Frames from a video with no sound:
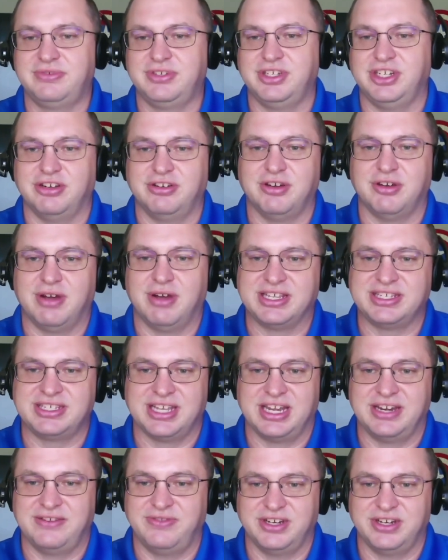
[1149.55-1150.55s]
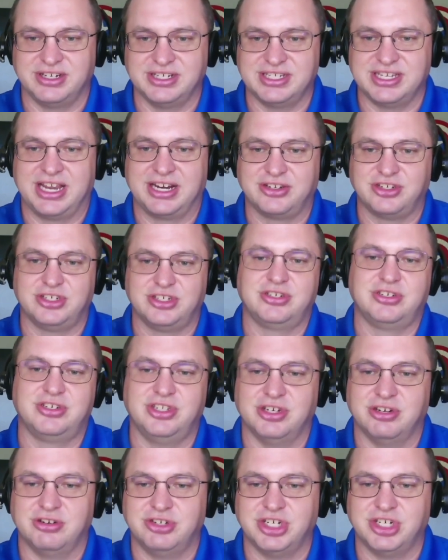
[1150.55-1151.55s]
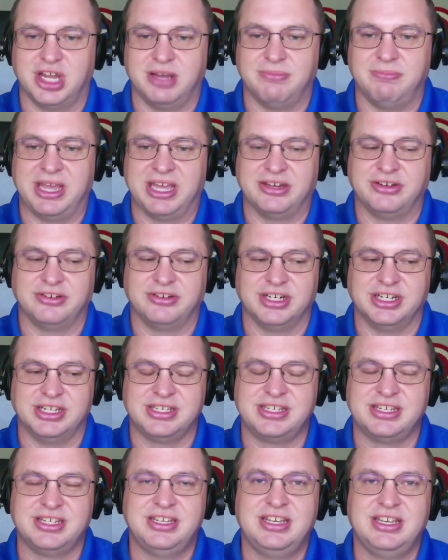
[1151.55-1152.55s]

you know go outside of their exact you know job boundaries.